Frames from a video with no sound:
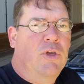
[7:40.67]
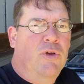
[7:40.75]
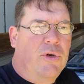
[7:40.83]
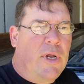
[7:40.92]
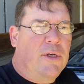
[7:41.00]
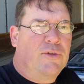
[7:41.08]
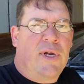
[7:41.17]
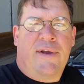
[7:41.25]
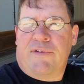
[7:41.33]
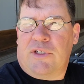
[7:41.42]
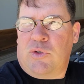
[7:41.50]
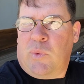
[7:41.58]
You're not
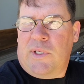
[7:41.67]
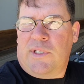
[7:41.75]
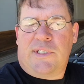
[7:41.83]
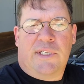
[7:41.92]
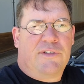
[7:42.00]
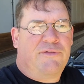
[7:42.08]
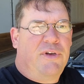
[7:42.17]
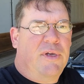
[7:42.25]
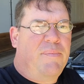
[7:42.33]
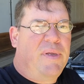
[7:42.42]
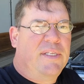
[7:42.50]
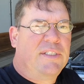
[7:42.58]
driving a 26
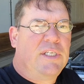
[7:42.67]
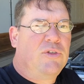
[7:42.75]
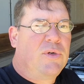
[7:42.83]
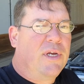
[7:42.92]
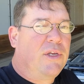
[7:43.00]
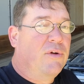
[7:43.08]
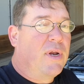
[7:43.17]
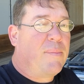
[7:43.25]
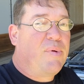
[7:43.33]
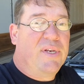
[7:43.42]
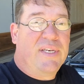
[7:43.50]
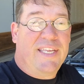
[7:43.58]
foot Penske truck. You're
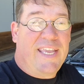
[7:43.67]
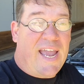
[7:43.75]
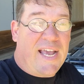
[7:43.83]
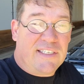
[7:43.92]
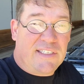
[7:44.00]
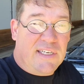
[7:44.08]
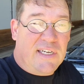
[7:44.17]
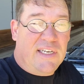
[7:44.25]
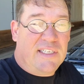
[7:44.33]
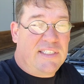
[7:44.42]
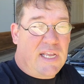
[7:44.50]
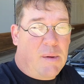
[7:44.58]
not putting gas in
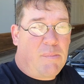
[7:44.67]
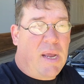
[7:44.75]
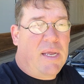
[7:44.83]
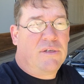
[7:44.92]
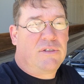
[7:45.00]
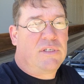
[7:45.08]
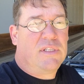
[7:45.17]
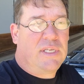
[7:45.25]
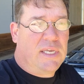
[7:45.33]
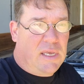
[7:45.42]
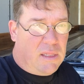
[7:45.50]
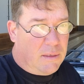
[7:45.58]
it at 10 miles to
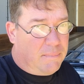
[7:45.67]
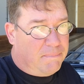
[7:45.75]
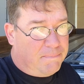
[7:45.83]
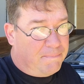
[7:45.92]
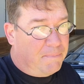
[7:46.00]
the gallon.